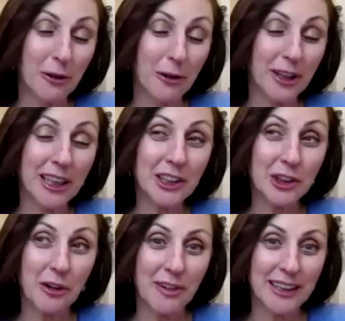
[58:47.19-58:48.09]
For each
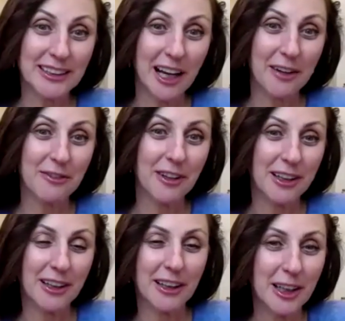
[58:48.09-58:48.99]
of us have a
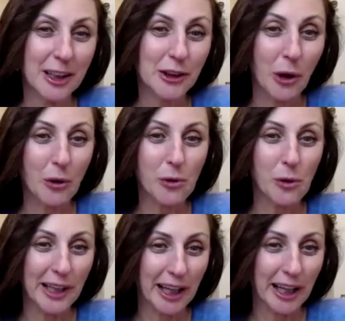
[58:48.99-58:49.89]
soul
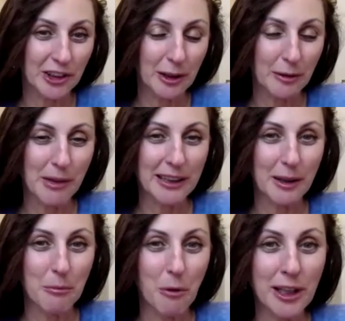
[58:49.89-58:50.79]
connection. But the
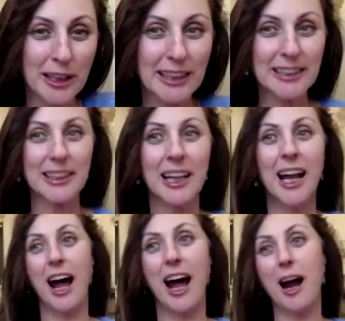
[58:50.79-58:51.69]
point is,
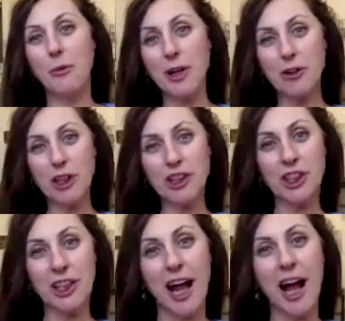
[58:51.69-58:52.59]
are we
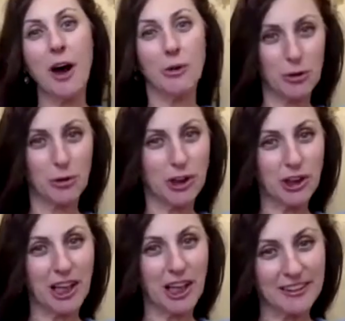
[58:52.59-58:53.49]
reaching out to each
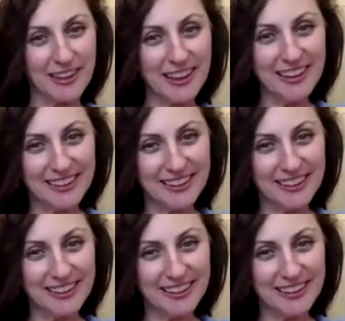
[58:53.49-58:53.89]
other? Eh?